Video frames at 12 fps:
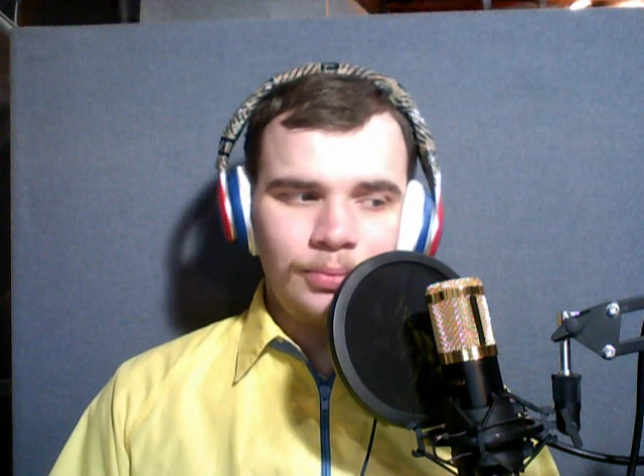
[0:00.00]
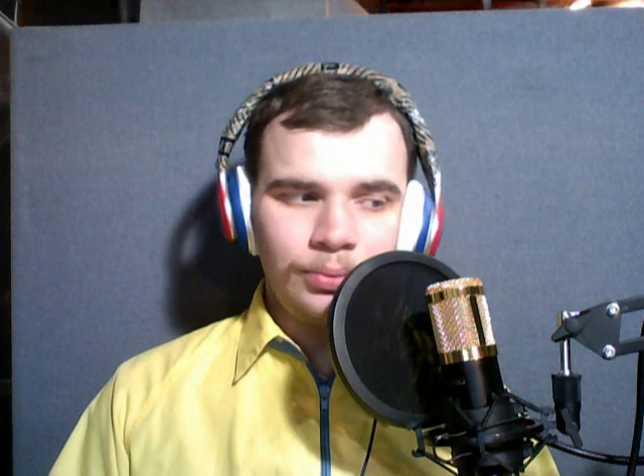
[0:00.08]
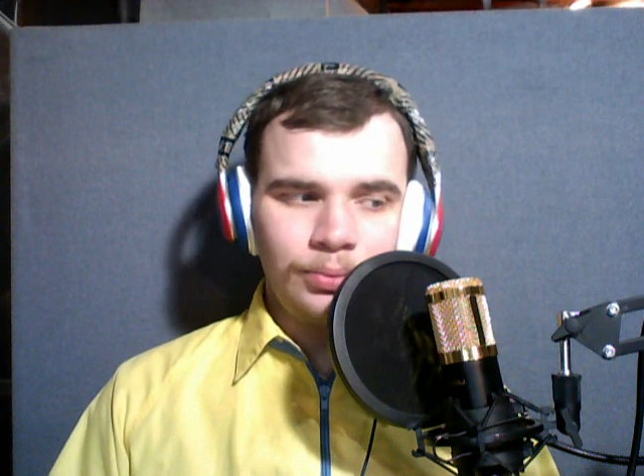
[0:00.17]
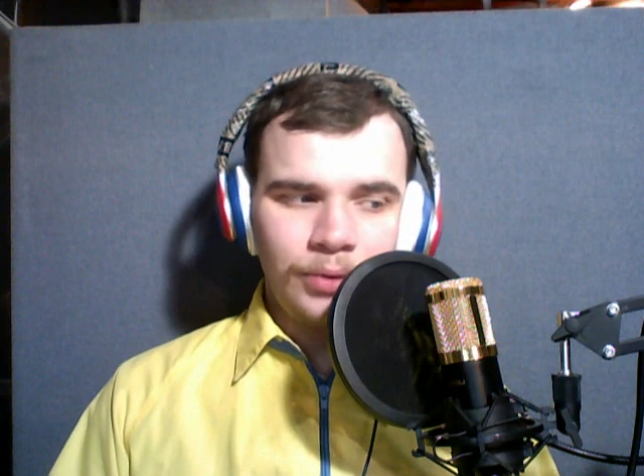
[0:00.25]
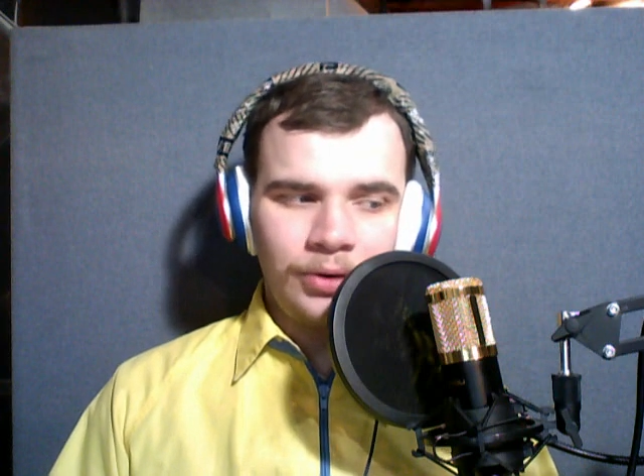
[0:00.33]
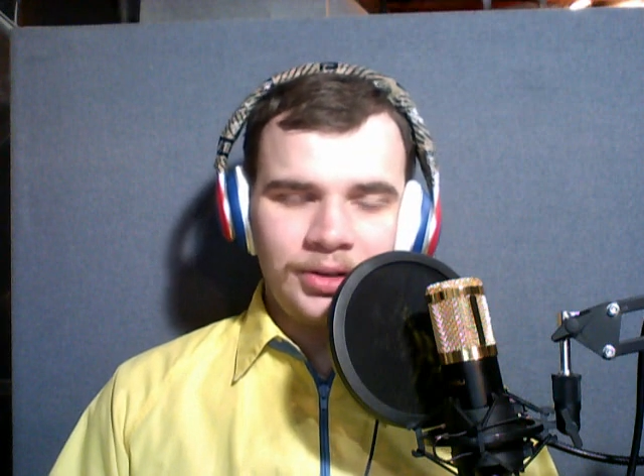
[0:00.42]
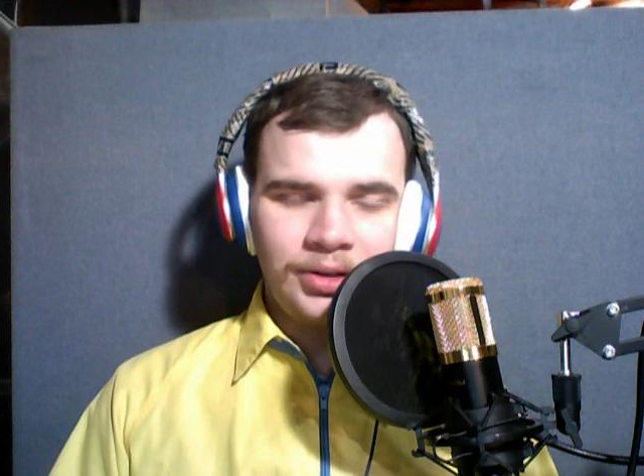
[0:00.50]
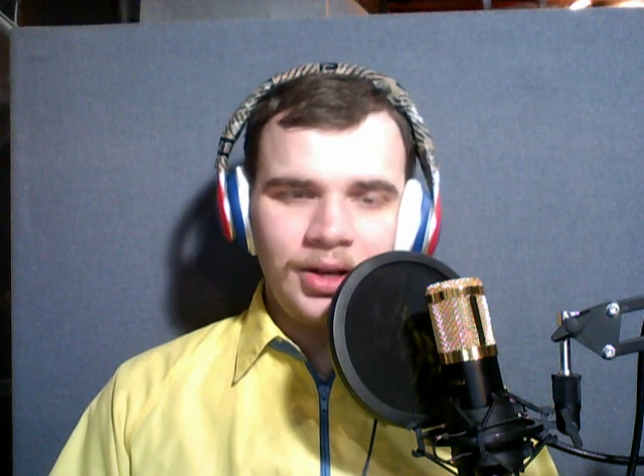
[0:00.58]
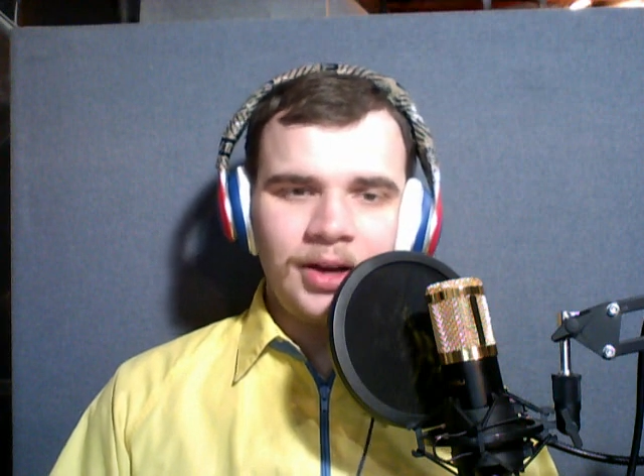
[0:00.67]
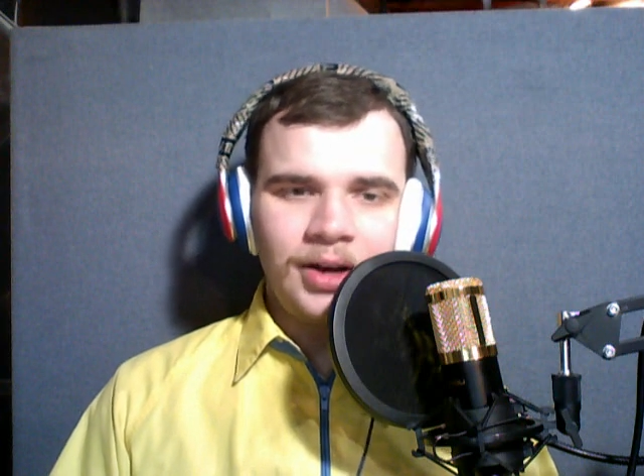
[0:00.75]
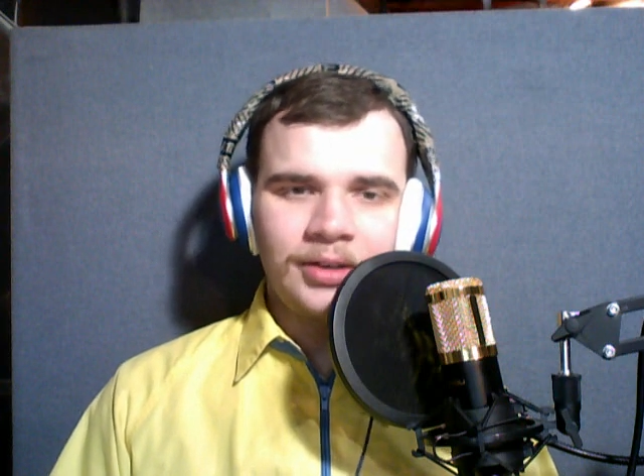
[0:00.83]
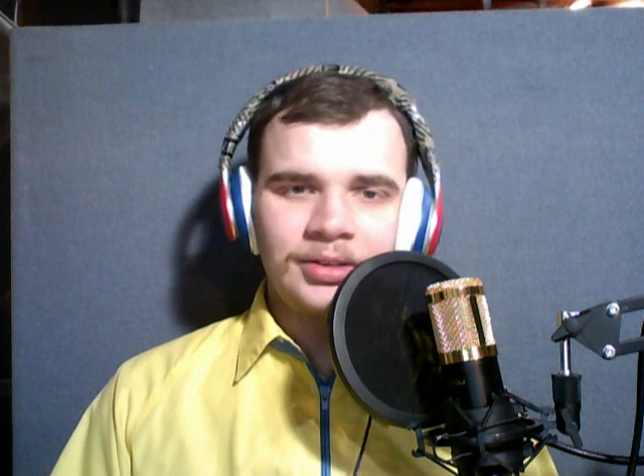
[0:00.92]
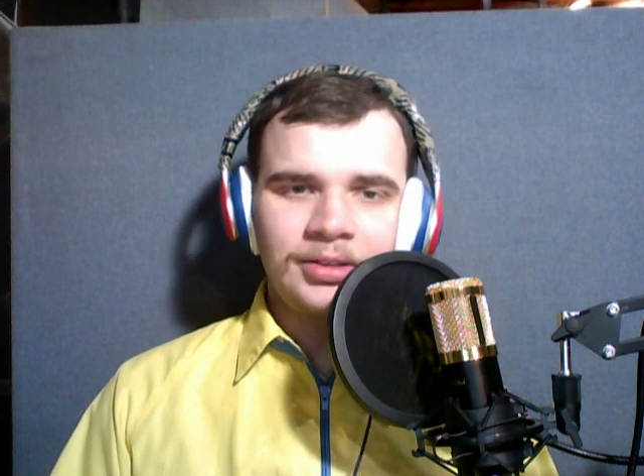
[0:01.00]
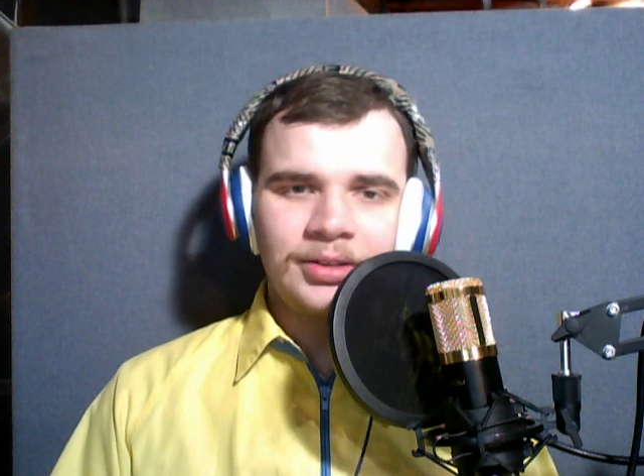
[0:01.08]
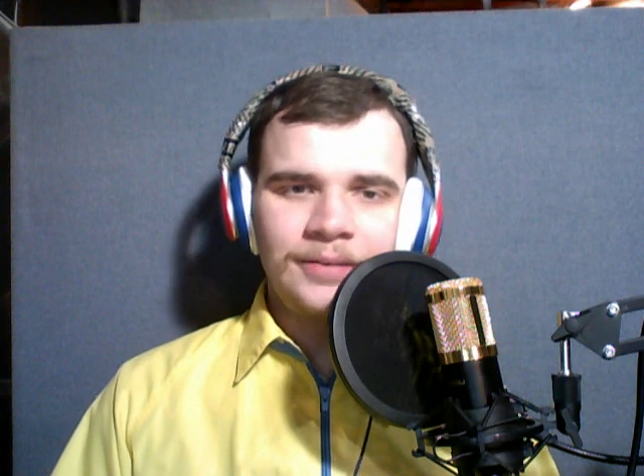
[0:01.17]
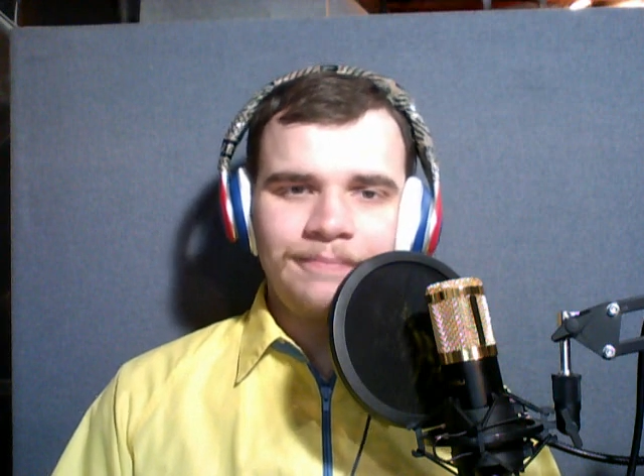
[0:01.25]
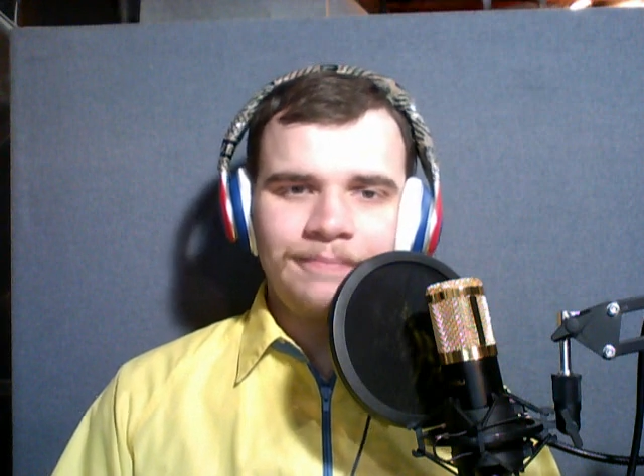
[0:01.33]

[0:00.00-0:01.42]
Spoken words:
Broken Heart.